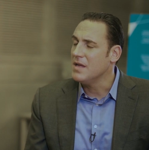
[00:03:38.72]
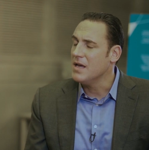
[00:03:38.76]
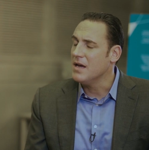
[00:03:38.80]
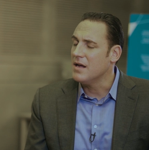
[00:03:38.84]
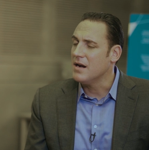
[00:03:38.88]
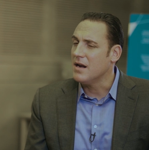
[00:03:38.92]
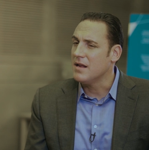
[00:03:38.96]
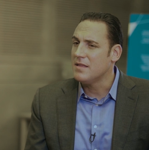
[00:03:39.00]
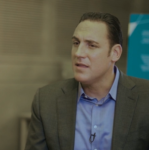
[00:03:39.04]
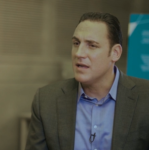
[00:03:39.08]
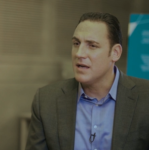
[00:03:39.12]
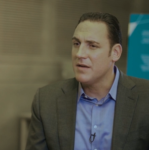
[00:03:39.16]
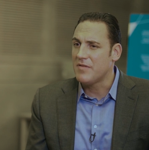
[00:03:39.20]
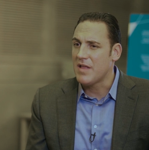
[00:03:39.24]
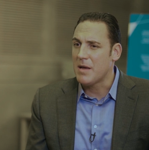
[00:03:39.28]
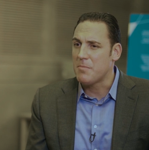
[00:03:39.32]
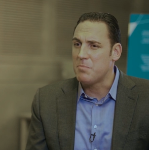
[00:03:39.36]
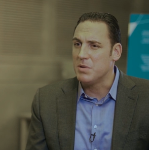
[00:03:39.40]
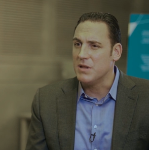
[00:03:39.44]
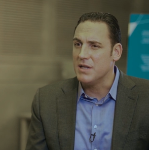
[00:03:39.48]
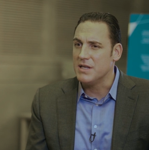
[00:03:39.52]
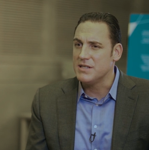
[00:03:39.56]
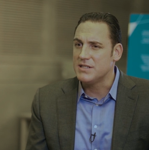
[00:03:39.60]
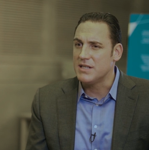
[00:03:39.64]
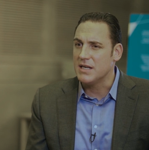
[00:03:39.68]
Yeah, and I think of that
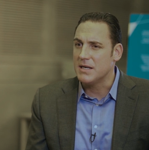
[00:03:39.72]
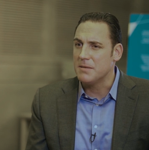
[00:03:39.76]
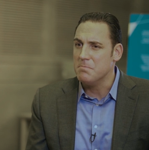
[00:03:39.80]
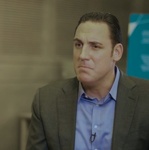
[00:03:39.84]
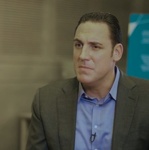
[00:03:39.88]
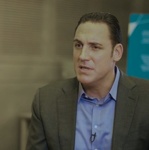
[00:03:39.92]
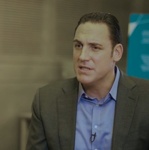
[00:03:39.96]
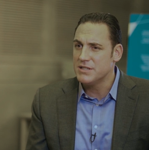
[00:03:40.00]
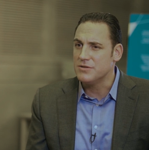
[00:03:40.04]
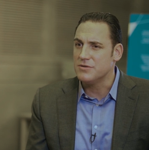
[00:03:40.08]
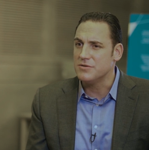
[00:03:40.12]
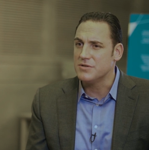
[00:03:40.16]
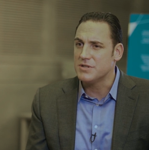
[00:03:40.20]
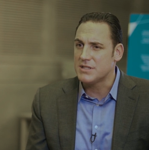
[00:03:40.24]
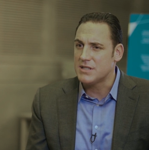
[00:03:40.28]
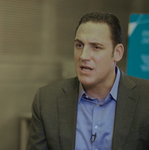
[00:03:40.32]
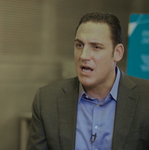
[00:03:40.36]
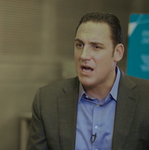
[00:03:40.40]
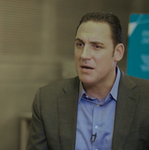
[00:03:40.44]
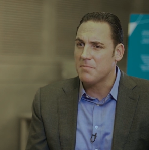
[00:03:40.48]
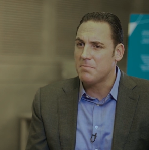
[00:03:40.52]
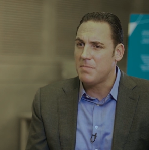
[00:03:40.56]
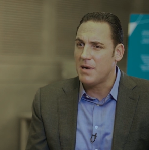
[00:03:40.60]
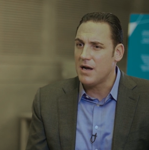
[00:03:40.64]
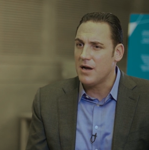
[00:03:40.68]
ballistic missile
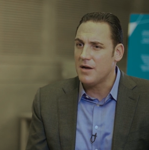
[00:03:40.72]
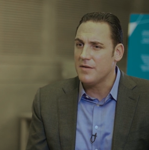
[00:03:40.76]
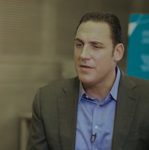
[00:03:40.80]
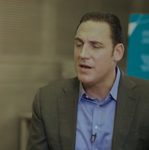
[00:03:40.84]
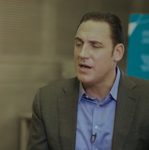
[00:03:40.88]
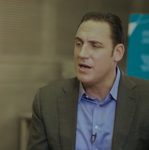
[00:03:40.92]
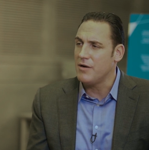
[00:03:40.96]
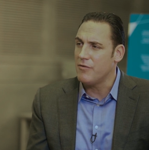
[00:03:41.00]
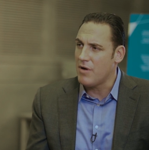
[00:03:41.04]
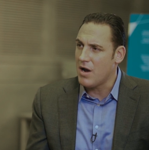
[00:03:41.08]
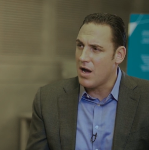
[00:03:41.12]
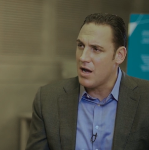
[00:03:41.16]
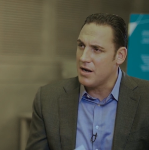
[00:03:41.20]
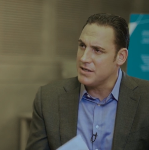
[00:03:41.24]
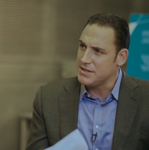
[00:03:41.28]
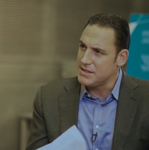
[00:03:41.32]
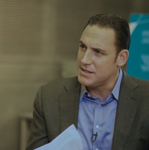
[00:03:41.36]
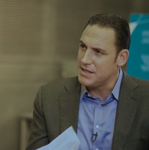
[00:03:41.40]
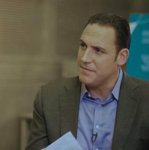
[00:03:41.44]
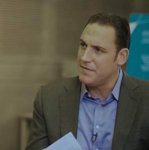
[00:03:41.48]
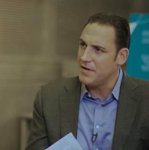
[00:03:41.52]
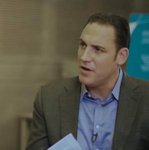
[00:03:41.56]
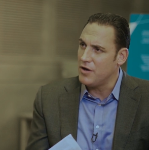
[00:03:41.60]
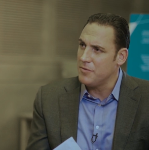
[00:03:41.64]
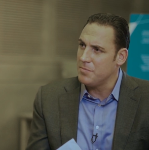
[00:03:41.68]
stockpile that Iran is
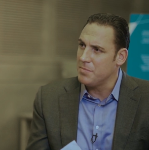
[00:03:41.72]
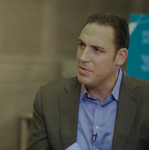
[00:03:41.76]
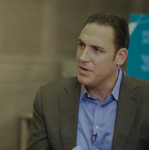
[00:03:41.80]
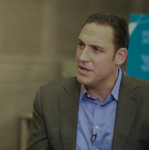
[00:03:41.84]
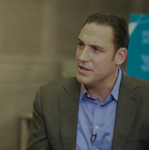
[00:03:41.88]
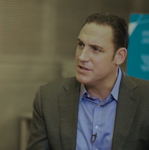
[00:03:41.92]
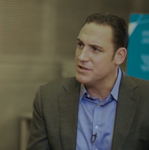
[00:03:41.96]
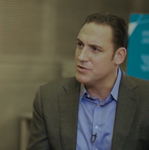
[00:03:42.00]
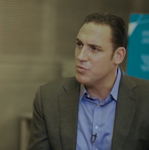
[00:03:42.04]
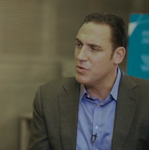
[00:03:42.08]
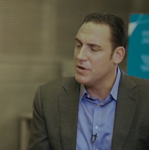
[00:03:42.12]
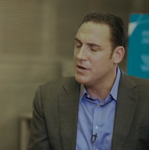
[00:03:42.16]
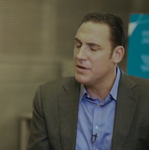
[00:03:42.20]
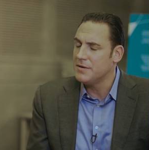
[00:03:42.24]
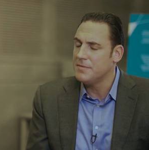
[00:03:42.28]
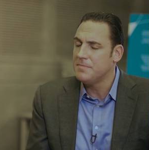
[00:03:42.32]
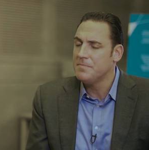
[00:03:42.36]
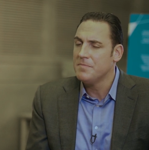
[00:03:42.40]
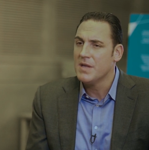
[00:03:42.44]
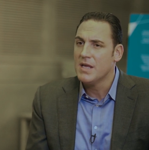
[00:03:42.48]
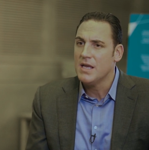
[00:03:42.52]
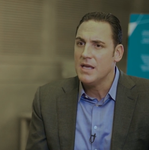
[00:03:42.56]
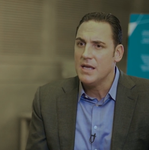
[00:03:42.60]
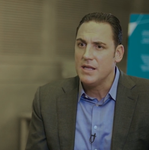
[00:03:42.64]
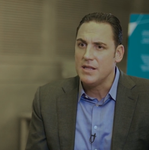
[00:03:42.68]
developing as well,
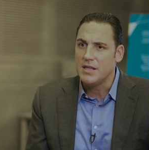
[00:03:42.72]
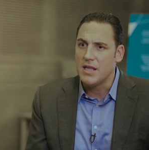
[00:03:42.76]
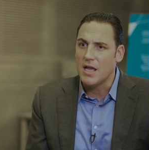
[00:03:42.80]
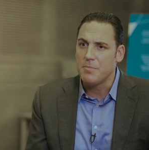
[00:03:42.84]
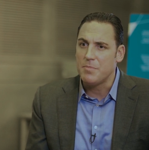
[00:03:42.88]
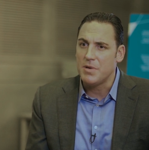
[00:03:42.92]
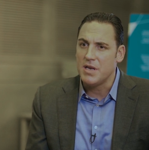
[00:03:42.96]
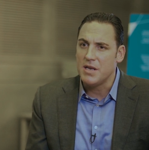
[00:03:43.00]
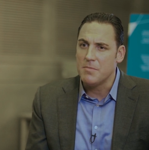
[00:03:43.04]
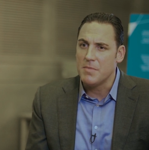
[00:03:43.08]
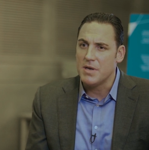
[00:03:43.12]
Deputy